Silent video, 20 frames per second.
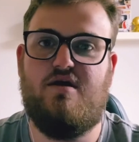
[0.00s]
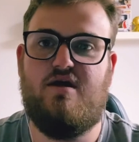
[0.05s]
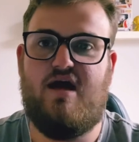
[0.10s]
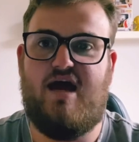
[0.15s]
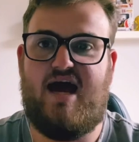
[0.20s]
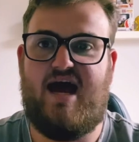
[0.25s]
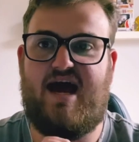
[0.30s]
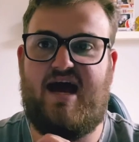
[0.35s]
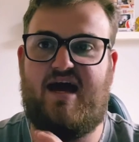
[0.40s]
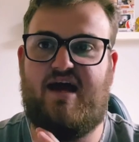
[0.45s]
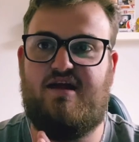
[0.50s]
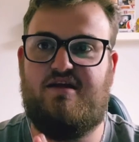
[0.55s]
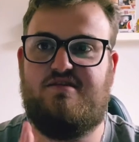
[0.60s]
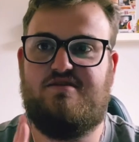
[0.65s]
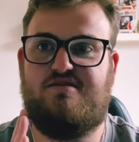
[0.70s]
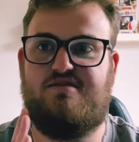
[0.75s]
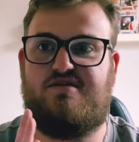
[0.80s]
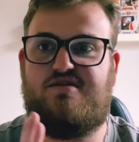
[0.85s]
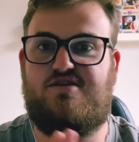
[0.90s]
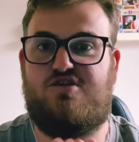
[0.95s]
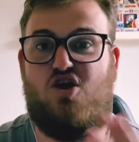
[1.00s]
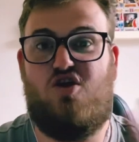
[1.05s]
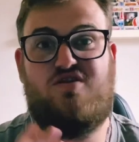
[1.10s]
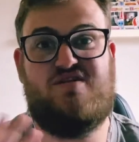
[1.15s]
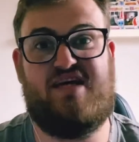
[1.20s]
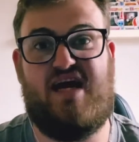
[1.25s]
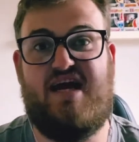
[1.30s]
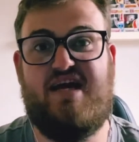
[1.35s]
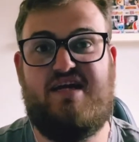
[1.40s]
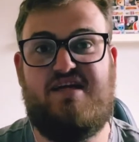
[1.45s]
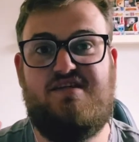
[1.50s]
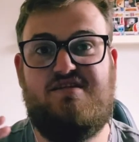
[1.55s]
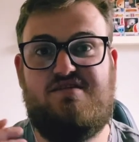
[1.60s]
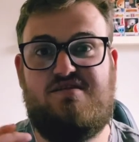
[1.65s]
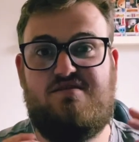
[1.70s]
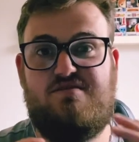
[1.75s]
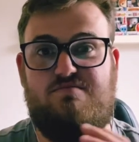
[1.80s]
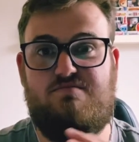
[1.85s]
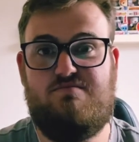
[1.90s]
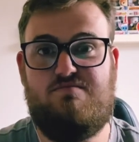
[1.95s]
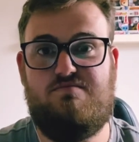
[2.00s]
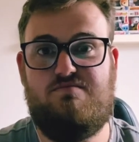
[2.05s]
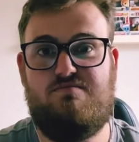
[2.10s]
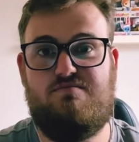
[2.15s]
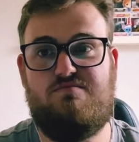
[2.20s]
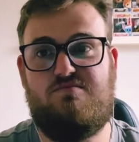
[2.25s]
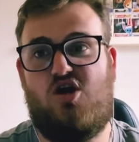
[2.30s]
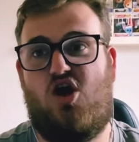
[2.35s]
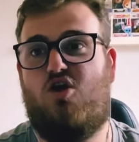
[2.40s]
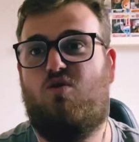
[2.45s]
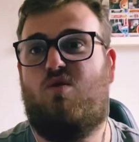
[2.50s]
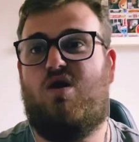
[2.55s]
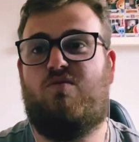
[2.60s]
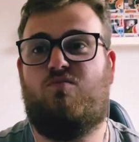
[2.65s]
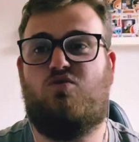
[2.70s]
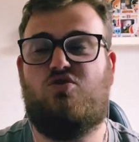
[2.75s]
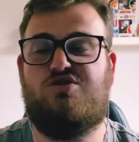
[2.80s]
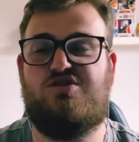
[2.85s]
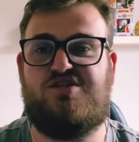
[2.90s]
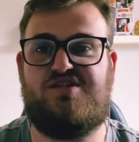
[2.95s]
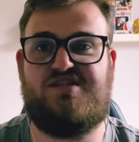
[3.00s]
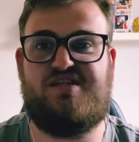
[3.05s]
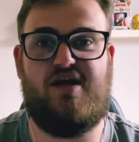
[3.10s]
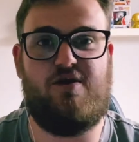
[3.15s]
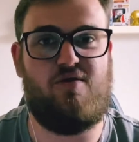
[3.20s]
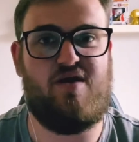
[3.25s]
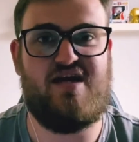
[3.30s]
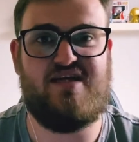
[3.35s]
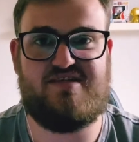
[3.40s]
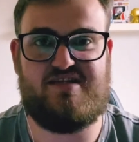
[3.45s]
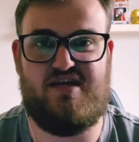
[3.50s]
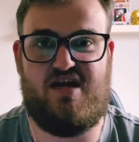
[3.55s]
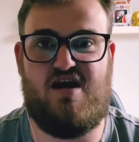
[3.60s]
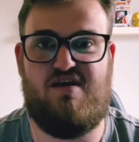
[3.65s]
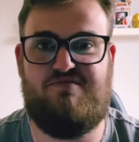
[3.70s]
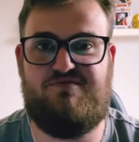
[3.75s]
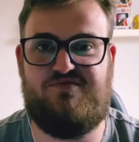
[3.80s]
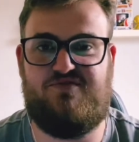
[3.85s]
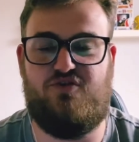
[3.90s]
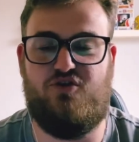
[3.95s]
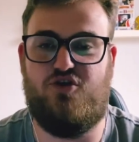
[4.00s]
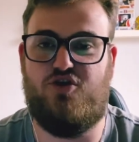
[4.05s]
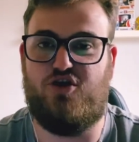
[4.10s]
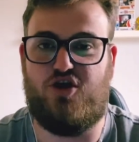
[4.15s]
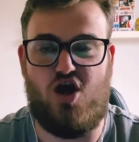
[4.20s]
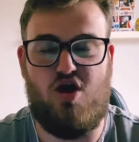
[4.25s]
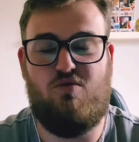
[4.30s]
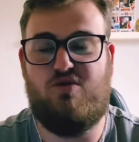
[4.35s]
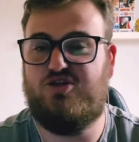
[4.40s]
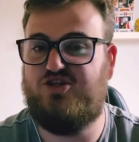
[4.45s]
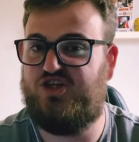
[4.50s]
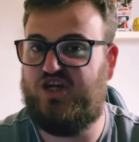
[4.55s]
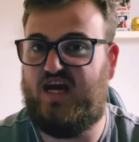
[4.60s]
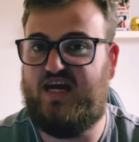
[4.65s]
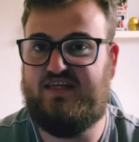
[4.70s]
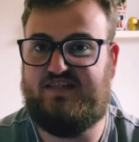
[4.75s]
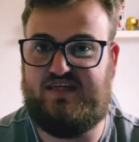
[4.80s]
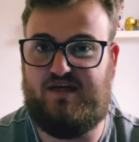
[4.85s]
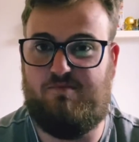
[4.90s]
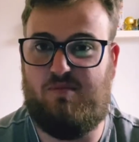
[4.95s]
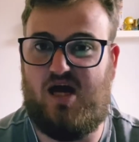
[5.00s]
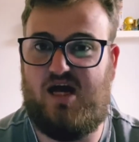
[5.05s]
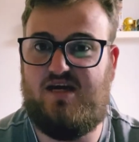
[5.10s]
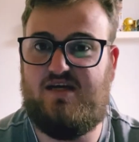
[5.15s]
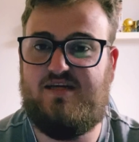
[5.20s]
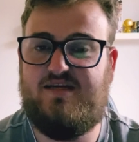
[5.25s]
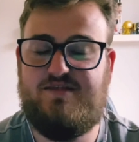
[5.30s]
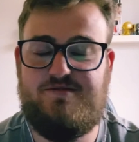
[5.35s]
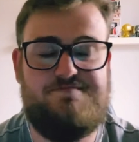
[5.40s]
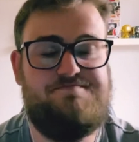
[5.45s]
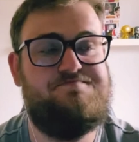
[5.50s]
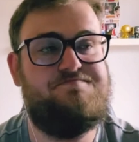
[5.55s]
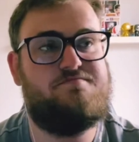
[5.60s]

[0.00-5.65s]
and no takers. No one was serious enough to go and chase him hard.